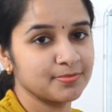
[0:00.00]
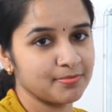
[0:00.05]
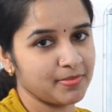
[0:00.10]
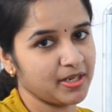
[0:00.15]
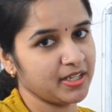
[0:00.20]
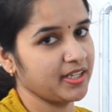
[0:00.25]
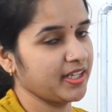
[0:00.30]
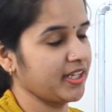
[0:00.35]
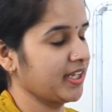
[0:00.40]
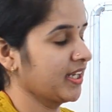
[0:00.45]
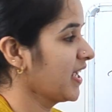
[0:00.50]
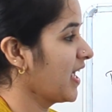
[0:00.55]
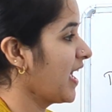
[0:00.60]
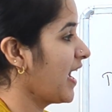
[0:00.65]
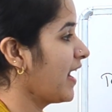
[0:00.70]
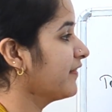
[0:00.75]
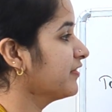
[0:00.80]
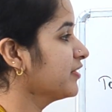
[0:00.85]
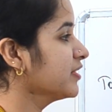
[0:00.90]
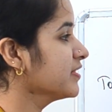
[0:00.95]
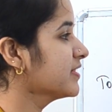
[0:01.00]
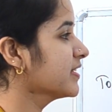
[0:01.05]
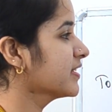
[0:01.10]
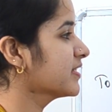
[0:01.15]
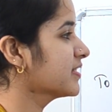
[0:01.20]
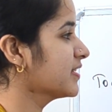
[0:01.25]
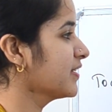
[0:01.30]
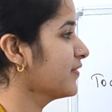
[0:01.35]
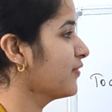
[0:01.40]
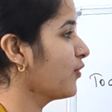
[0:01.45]
Monday. After
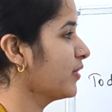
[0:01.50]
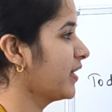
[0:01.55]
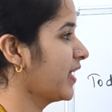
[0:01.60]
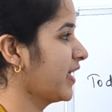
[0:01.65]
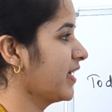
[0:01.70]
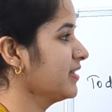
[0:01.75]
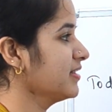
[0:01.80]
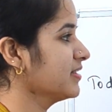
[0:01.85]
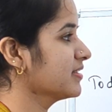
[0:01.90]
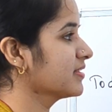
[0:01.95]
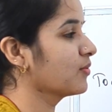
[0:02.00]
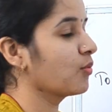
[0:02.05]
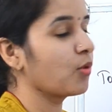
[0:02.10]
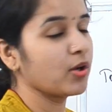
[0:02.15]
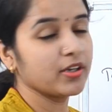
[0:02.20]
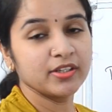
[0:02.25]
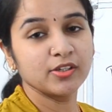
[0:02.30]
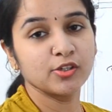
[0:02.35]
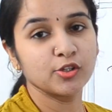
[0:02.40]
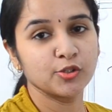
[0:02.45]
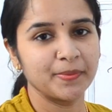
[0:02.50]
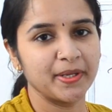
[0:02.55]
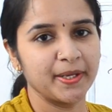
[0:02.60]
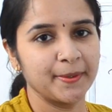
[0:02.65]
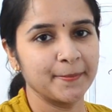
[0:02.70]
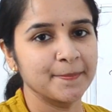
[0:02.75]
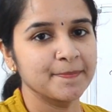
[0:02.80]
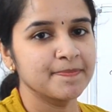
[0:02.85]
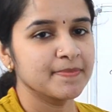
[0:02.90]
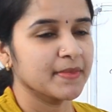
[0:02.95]
64 days, what will it
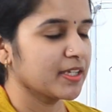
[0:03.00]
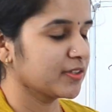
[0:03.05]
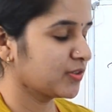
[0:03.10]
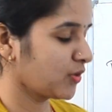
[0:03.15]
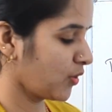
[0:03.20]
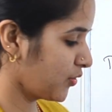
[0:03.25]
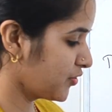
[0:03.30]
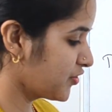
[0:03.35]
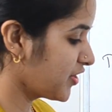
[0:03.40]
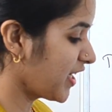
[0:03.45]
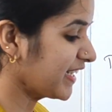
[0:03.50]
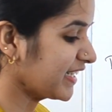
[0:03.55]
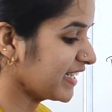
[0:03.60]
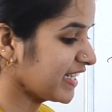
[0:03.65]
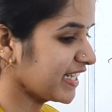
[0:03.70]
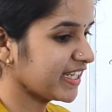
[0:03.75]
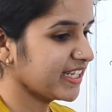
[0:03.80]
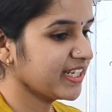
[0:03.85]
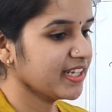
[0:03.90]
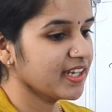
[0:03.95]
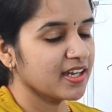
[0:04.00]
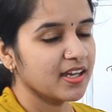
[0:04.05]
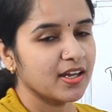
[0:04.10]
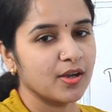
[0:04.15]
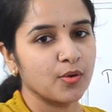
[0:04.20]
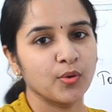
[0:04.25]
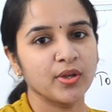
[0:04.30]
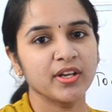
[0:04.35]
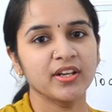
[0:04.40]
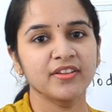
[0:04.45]
be? So generally
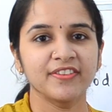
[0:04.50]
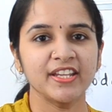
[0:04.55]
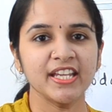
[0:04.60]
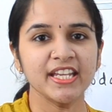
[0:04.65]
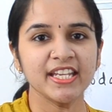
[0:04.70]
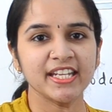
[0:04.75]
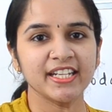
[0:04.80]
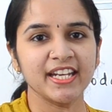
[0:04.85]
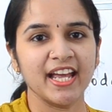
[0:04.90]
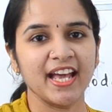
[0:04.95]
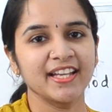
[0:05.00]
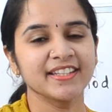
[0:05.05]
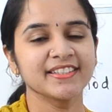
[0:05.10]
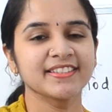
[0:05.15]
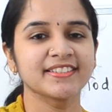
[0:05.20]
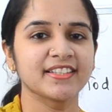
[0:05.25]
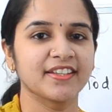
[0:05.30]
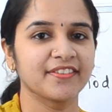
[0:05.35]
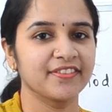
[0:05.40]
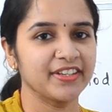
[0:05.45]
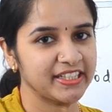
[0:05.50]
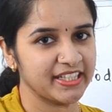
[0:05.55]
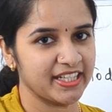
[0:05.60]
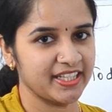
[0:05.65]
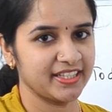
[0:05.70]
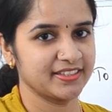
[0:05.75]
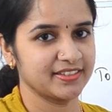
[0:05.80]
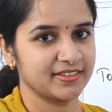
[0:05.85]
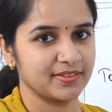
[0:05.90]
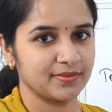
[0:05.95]
in a week it has 7
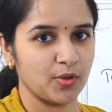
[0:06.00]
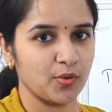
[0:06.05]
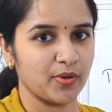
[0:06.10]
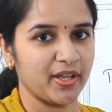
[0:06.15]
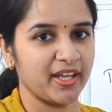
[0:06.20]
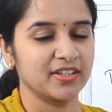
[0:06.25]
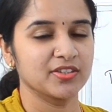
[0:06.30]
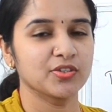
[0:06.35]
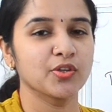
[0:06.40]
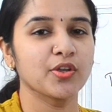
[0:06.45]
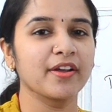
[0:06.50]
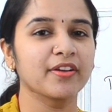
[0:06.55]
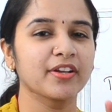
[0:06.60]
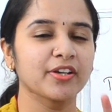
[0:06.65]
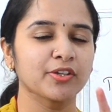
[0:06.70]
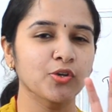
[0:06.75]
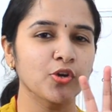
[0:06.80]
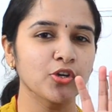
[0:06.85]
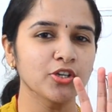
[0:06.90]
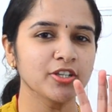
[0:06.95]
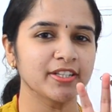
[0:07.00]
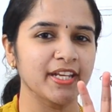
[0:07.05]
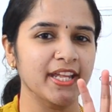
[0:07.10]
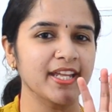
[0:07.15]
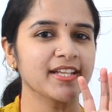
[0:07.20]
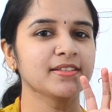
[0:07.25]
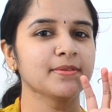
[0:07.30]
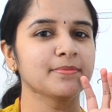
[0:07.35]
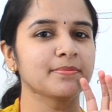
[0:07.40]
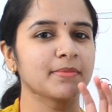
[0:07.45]
days. Okay, so you are going to
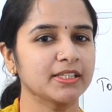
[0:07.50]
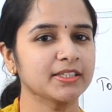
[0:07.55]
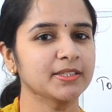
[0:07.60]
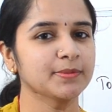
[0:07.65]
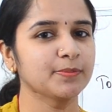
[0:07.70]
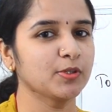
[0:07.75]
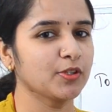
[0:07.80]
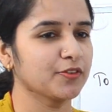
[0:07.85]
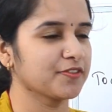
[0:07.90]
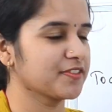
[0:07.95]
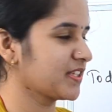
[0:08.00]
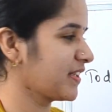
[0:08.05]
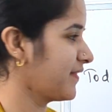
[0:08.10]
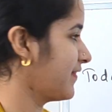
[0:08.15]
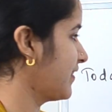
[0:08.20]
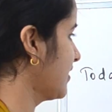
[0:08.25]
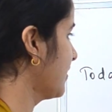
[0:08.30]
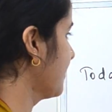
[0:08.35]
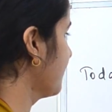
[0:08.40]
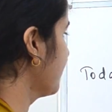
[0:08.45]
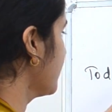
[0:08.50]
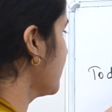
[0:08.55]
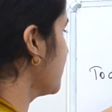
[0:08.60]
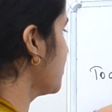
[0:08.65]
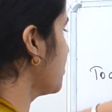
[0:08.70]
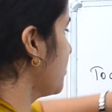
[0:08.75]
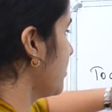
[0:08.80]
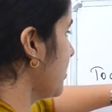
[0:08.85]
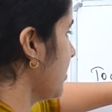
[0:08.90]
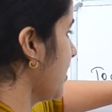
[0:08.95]
take the multiple of 7.
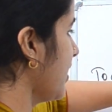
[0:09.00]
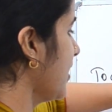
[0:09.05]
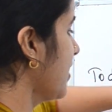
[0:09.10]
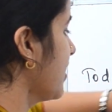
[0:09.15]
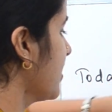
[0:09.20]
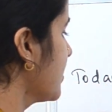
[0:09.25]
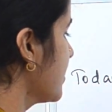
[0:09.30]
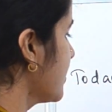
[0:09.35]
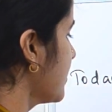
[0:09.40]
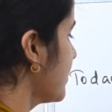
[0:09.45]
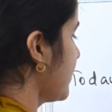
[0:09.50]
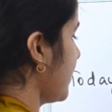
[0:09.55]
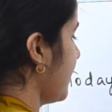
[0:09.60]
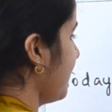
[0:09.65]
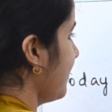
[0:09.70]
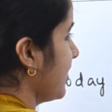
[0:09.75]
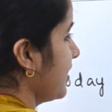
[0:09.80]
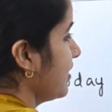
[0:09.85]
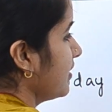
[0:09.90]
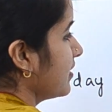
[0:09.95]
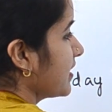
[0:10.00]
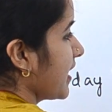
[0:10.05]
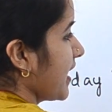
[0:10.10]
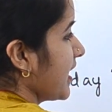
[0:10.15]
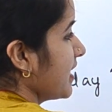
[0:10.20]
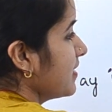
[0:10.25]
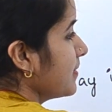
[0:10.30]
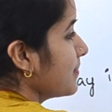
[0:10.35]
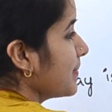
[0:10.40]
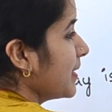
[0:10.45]
So 7,
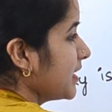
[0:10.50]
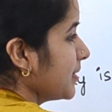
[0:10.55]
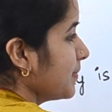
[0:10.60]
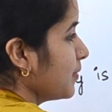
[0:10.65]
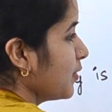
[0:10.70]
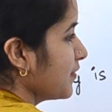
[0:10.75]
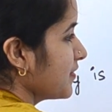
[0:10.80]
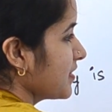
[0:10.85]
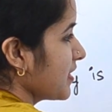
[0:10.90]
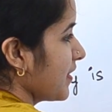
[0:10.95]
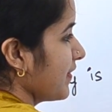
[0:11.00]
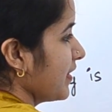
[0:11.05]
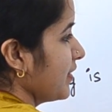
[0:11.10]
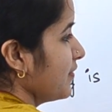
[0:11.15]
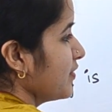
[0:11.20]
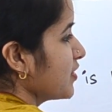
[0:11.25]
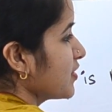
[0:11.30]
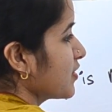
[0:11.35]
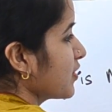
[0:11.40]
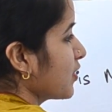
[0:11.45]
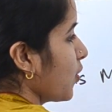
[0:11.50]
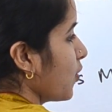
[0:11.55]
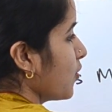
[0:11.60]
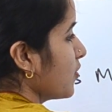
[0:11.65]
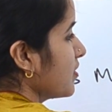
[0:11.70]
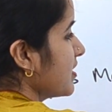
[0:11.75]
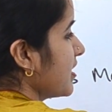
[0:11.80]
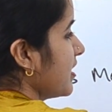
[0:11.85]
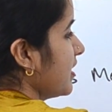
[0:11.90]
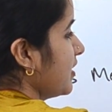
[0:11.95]
take the multiple of 7 which is
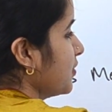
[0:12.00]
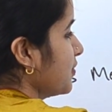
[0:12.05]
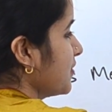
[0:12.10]
closer to